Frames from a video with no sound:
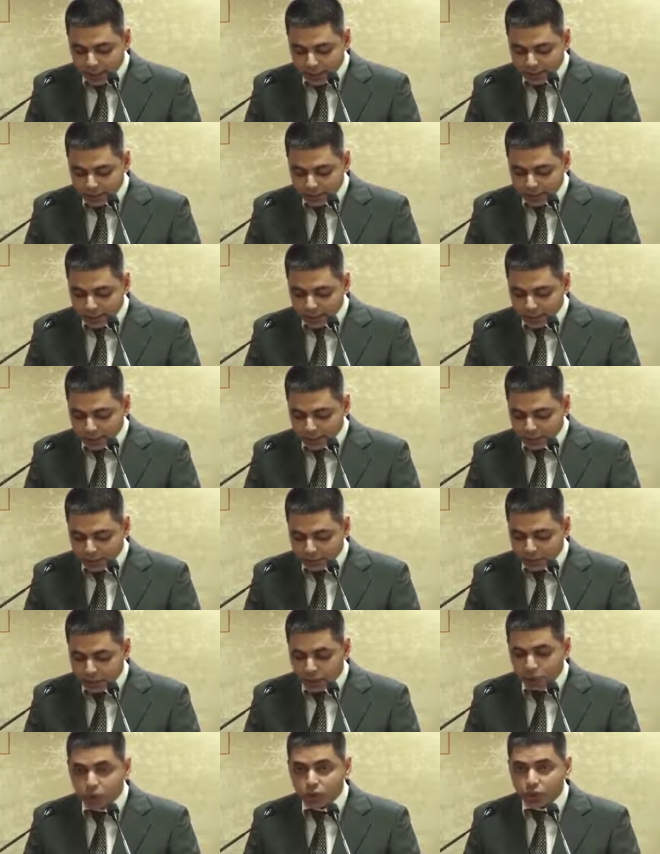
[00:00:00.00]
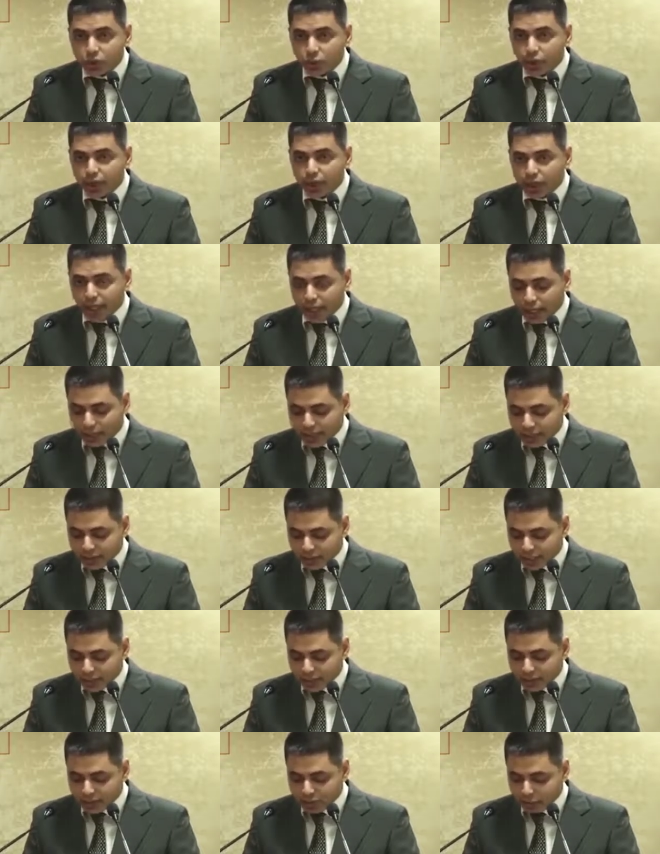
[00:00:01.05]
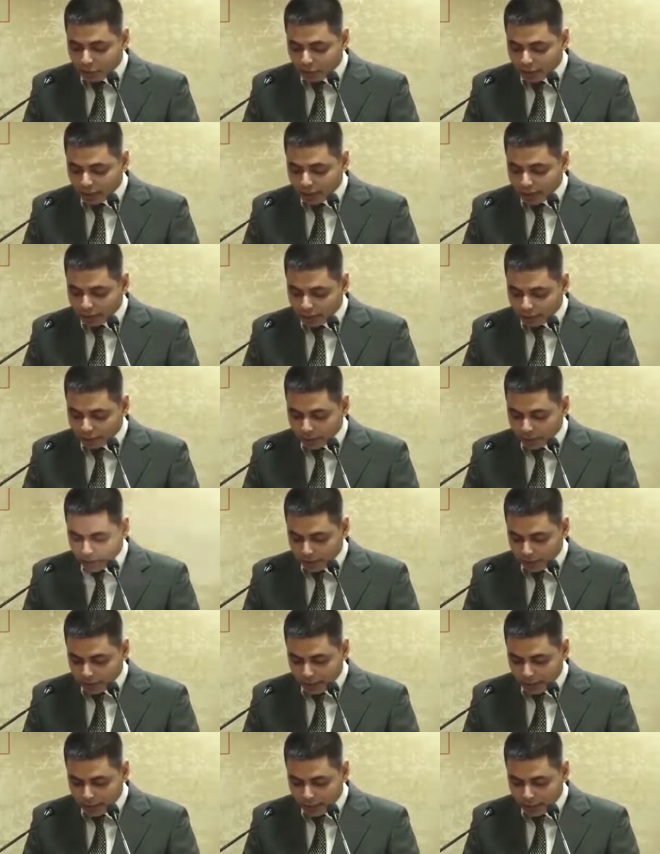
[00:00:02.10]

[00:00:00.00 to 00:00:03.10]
mass killings without showing any signs of moral dilemma.